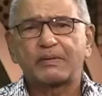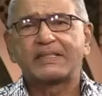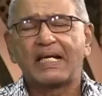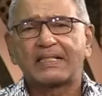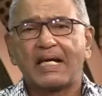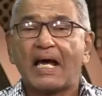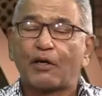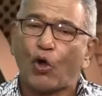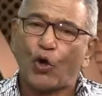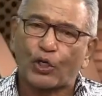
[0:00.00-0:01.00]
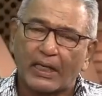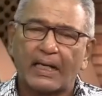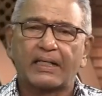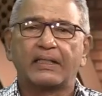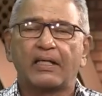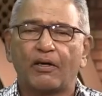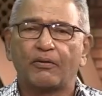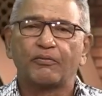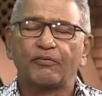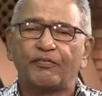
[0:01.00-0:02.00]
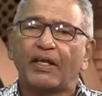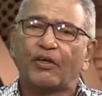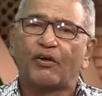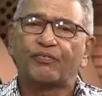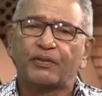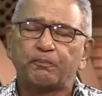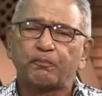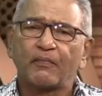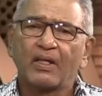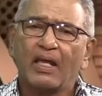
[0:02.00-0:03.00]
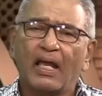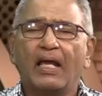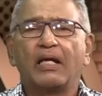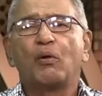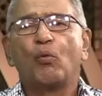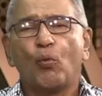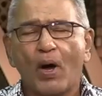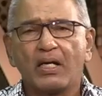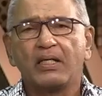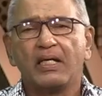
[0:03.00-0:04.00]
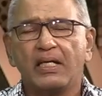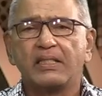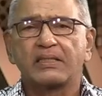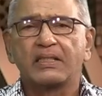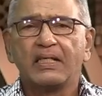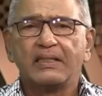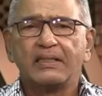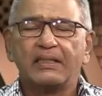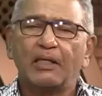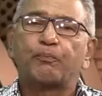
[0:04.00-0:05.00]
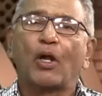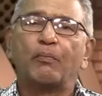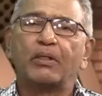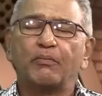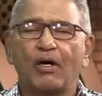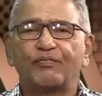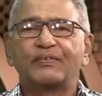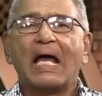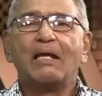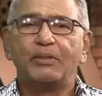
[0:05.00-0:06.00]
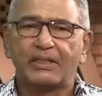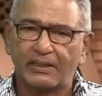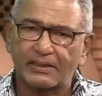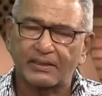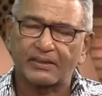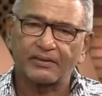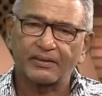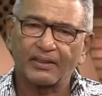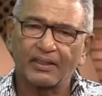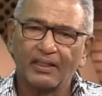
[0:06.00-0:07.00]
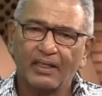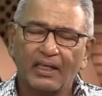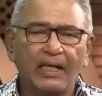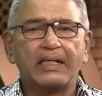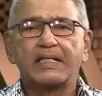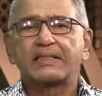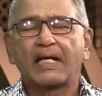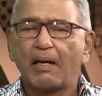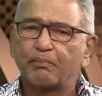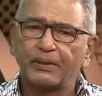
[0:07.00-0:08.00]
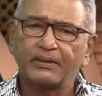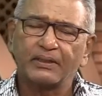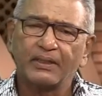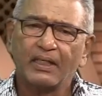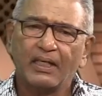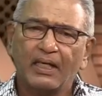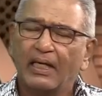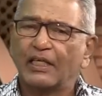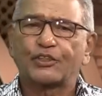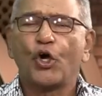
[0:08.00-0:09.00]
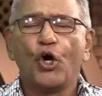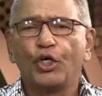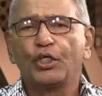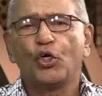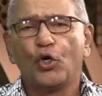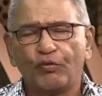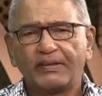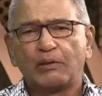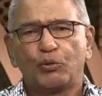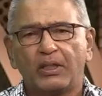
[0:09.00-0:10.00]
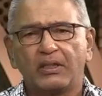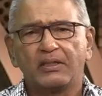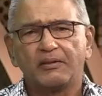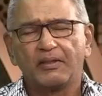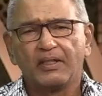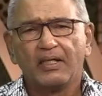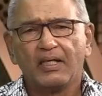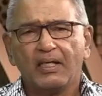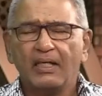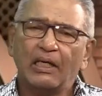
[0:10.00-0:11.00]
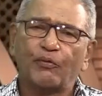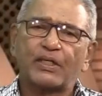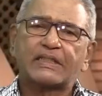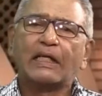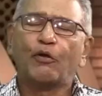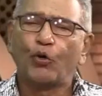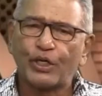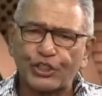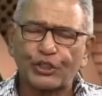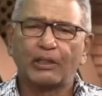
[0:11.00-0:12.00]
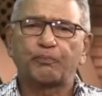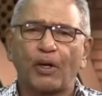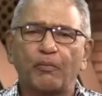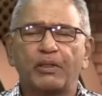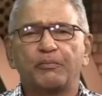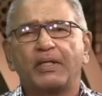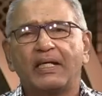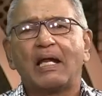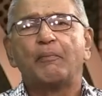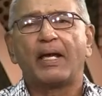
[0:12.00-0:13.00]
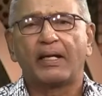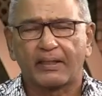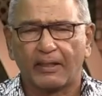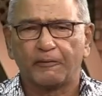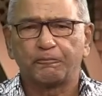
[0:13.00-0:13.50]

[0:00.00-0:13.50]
that are occurring now very often and one is the problem of diabetes. It is rampant. It is all over the world. It was an original problem in America.